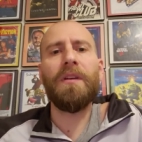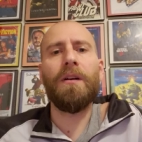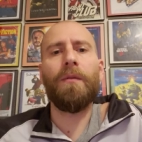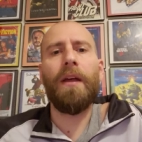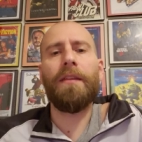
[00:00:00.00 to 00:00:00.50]

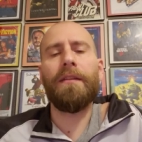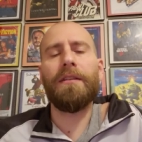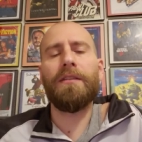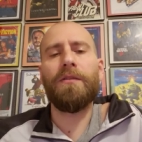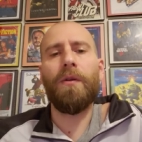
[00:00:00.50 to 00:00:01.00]
you know, rather
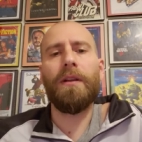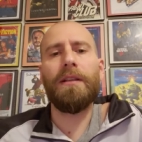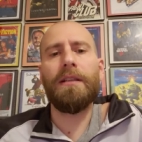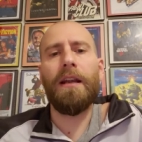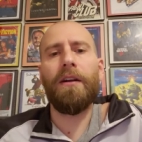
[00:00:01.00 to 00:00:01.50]
than just throwing
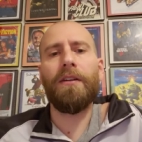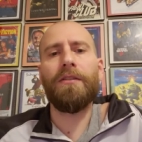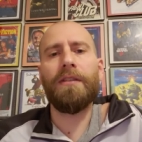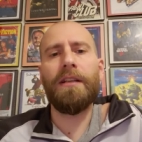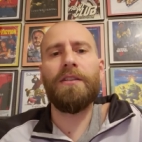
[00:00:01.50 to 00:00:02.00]
these
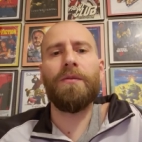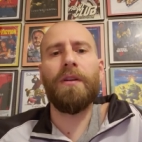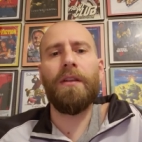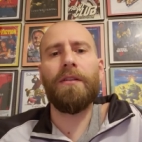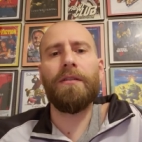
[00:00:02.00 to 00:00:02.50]
characters into
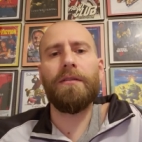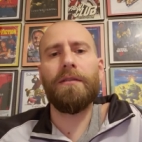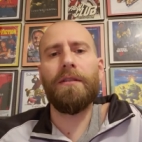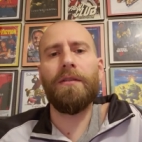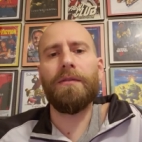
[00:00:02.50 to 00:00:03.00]
another
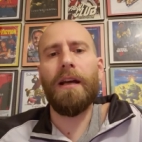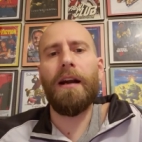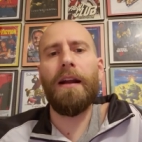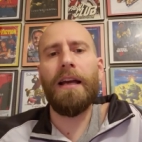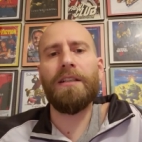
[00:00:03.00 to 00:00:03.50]
you know
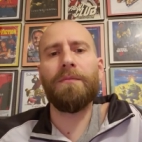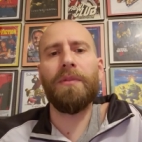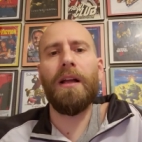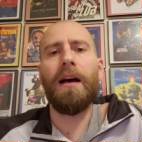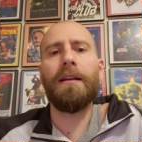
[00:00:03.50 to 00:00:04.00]
tired action
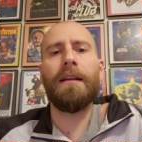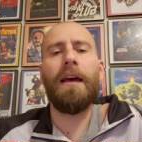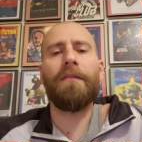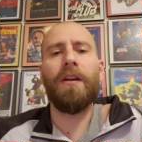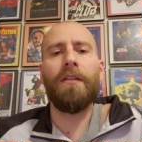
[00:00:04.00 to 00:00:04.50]
plot and
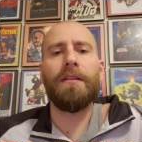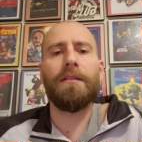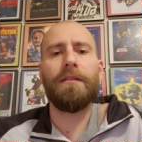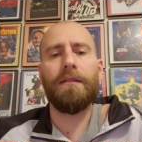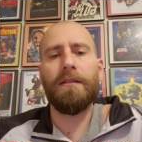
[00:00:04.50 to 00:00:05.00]
having all
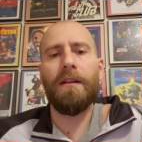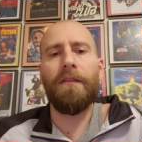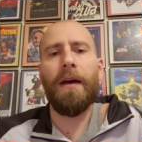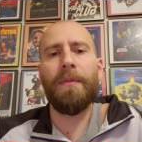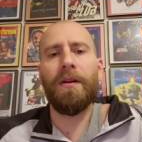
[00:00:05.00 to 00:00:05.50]
this
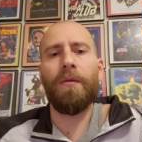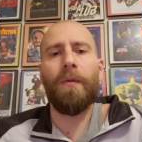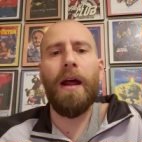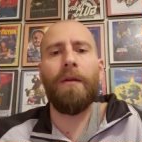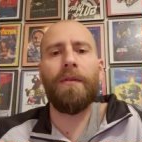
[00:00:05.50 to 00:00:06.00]
stuff happen
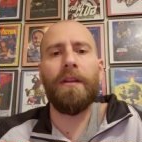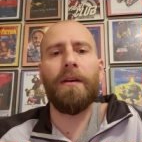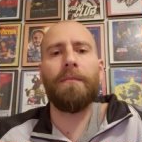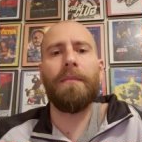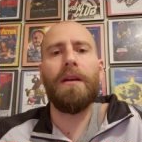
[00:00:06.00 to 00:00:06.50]
around
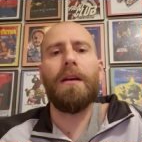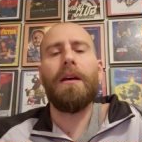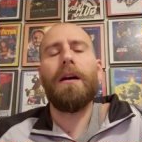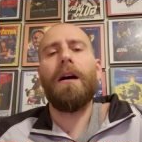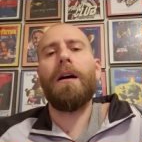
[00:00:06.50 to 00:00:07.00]
them.
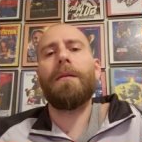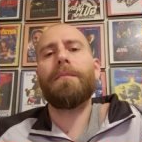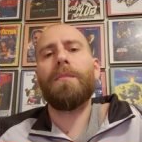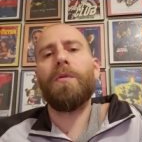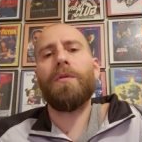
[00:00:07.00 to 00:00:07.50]

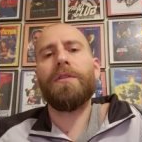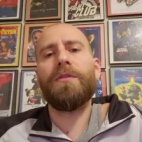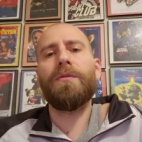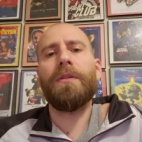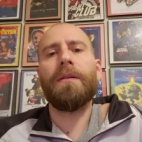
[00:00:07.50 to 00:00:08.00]
Um, or
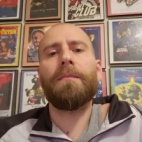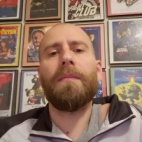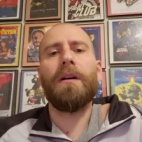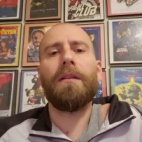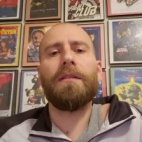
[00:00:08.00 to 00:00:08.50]
to
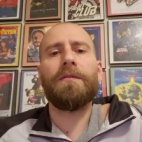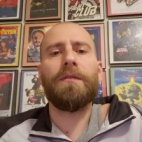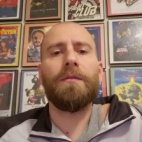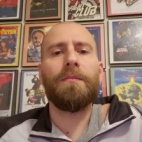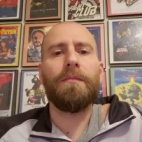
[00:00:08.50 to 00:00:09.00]
them, uh, this
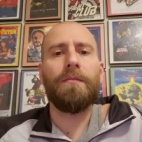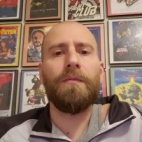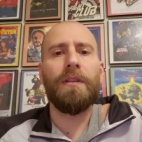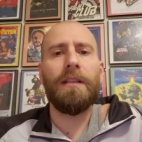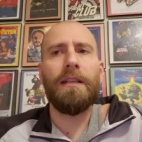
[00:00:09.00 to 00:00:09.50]
film
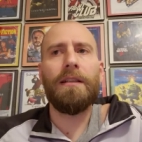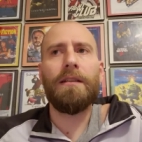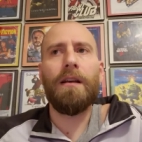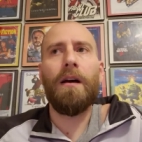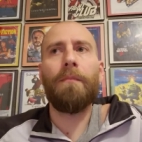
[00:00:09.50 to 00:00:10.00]
really
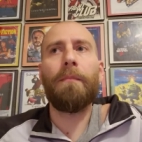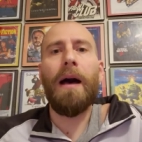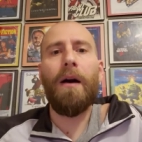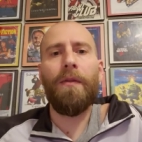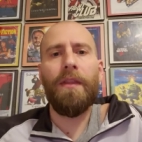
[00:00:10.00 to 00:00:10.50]
is
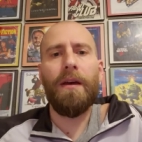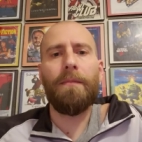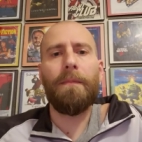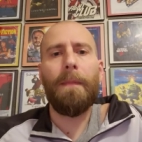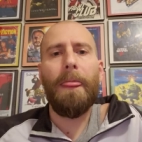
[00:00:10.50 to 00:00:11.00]
about
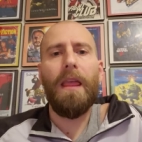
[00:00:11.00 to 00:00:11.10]
them.